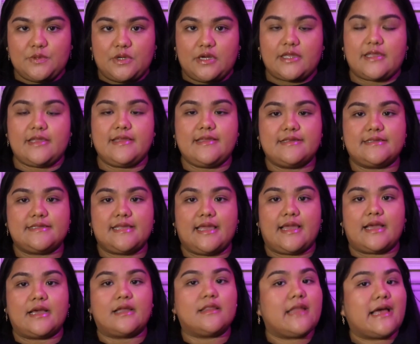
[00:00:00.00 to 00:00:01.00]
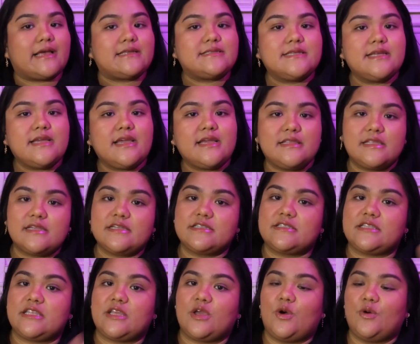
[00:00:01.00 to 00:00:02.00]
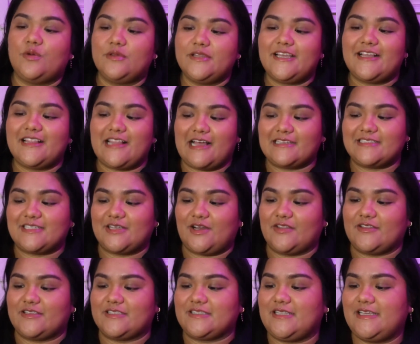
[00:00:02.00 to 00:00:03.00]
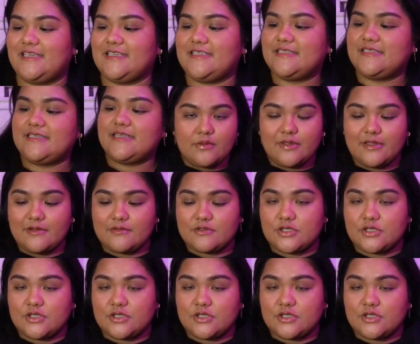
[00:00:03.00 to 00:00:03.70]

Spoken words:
book is a classic, and it is the only classic on this list. We have